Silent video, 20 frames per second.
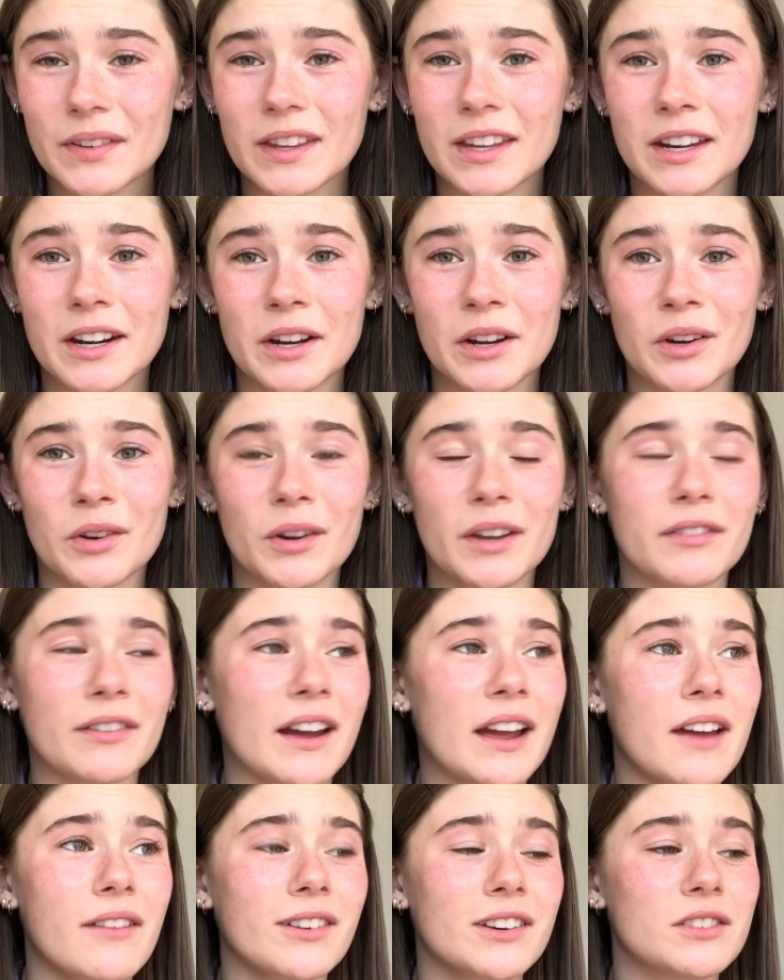You know, if I
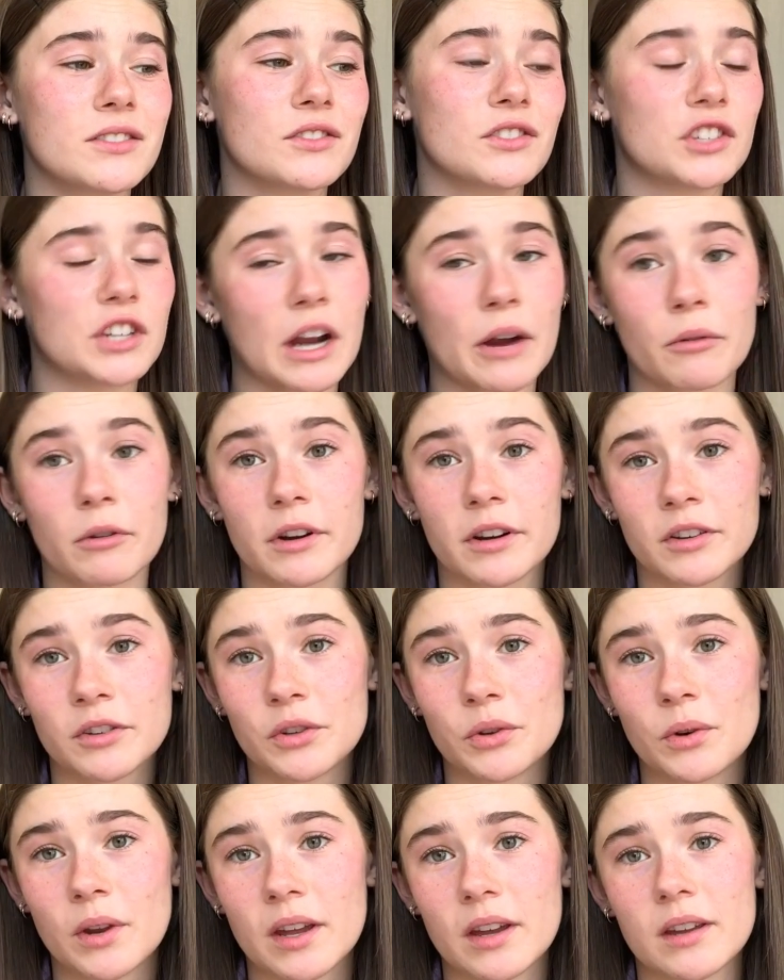haven't showered in
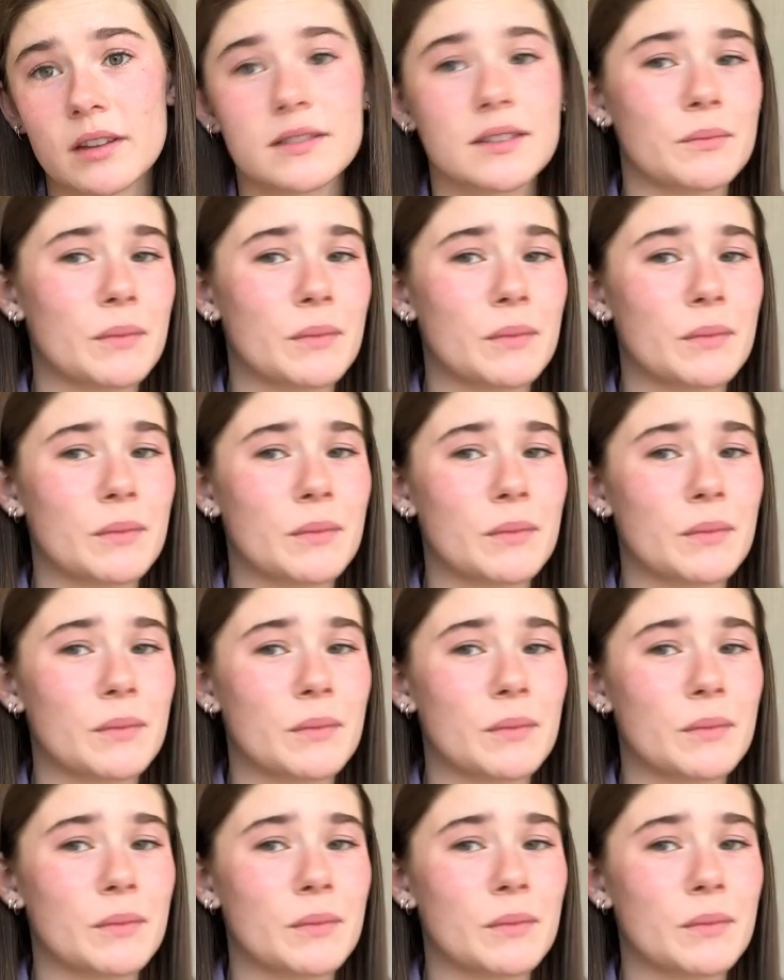2 days